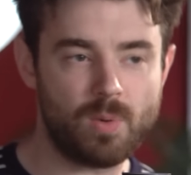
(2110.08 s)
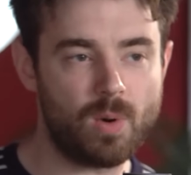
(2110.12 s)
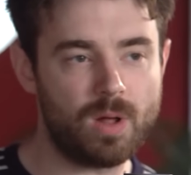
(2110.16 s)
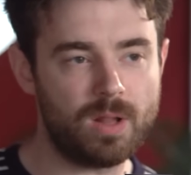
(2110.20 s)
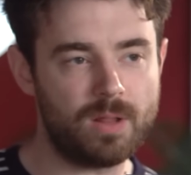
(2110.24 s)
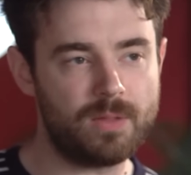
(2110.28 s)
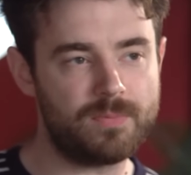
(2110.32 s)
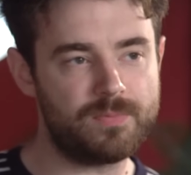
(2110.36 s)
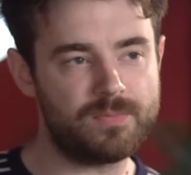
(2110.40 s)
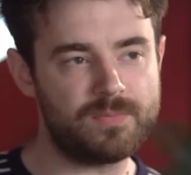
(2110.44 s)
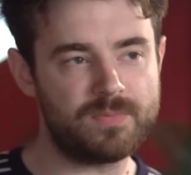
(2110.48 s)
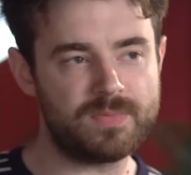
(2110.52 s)

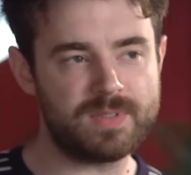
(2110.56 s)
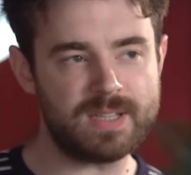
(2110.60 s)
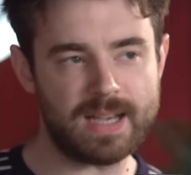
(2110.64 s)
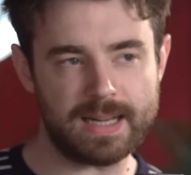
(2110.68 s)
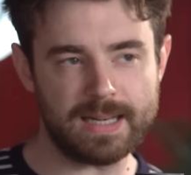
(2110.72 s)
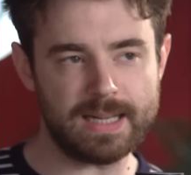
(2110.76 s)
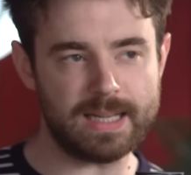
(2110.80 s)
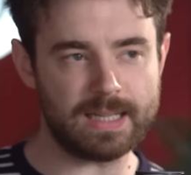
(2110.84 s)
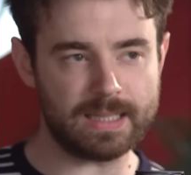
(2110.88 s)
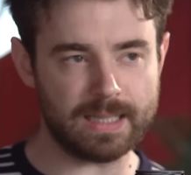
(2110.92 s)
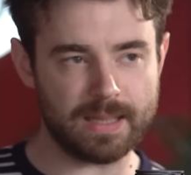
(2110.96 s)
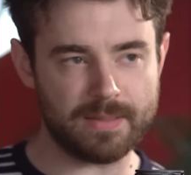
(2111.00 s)
Well,
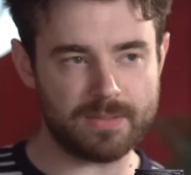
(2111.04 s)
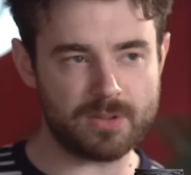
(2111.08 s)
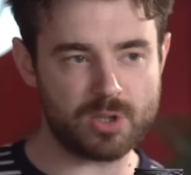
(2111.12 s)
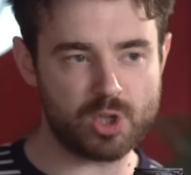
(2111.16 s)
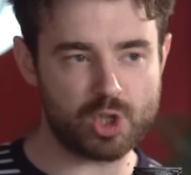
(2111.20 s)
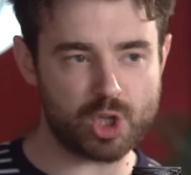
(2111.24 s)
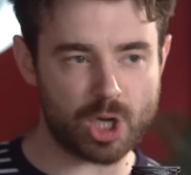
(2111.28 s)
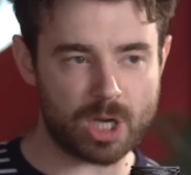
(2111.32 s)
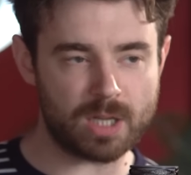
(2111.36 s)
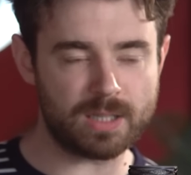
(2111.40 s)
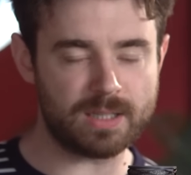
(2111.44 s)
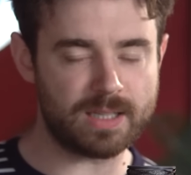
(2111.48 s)
technically, the
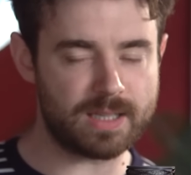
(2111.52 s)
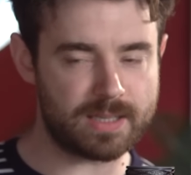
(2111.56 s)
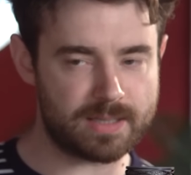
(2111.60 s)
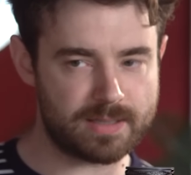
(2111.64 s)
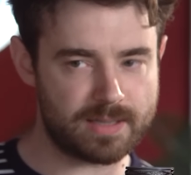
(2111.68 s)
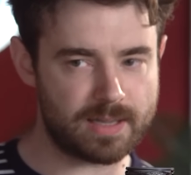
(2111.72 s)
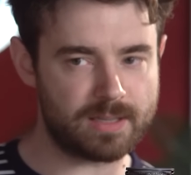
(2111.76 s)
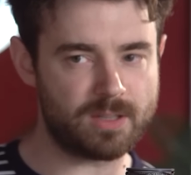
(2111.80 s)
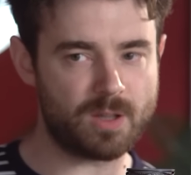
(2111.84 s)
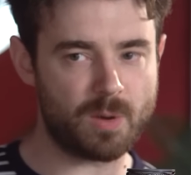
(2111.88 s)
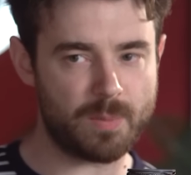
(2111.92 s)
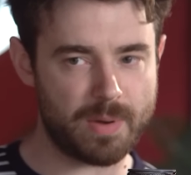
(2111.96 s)

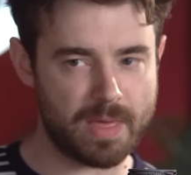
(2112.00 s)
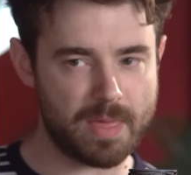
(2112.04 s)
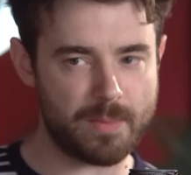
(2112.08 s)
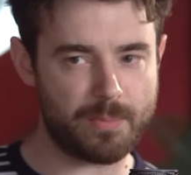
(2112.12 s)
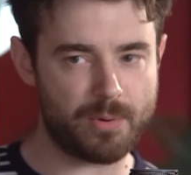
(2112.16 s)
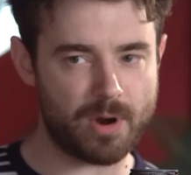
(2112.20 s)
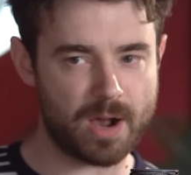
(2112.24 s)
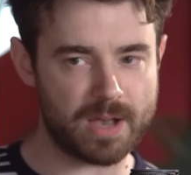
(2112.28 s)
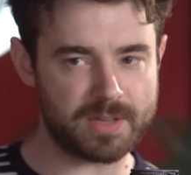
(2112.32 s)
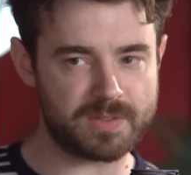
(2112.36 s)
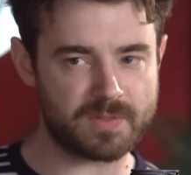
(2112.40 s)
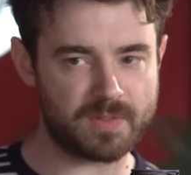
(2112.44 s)
journalist did not pay the
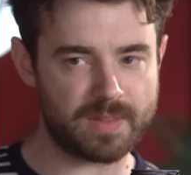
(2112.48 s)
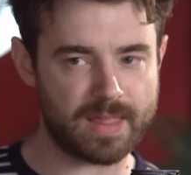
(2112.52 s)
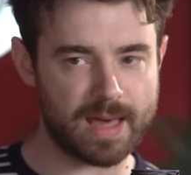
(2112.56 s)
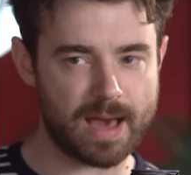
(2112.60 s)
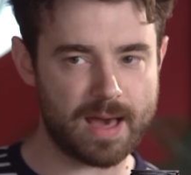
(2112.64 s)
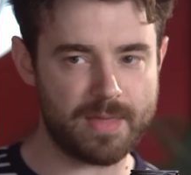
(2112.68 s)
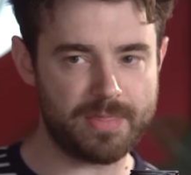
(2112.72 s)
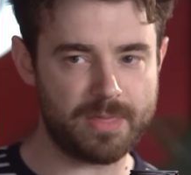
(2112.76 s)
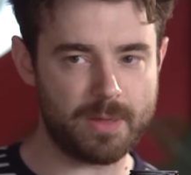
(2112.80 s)
price for that.